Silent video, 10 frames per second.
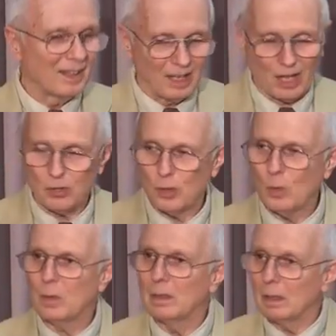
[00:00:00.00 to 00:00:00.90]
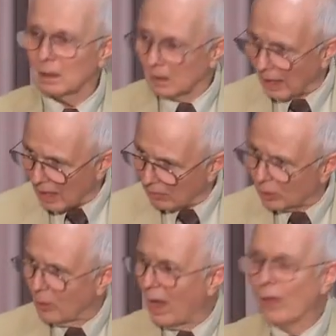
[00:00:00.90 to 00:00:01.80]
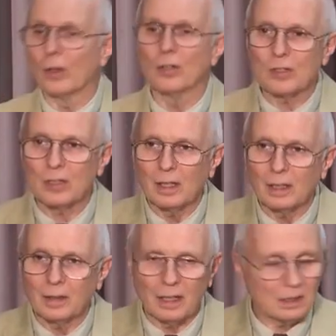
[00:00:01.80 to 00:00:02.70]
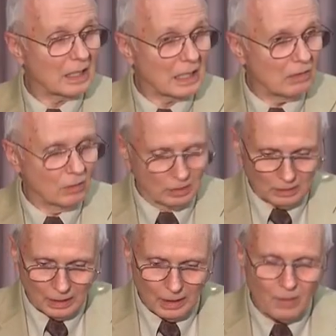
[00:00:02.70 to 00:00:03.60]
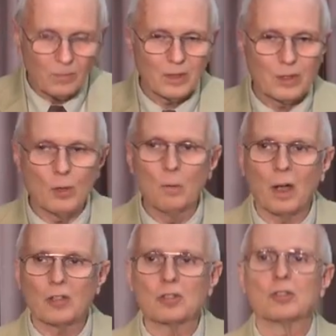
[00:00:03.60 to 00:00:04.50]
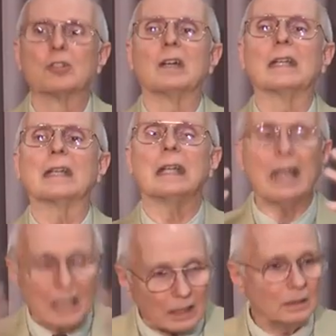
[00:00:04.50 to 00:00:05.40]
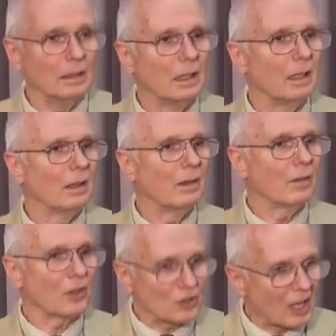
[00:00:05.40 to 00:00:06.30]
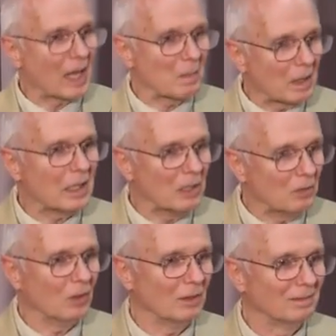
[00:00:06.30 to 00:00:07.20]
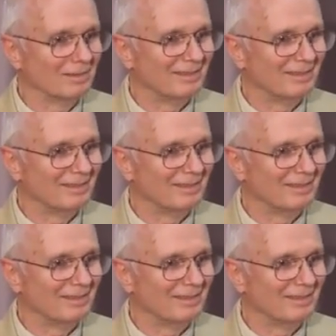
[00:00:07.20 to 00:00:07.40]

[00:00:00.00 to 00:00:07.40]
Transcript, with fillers: As you gave to others in evil, you must drink in the same evil.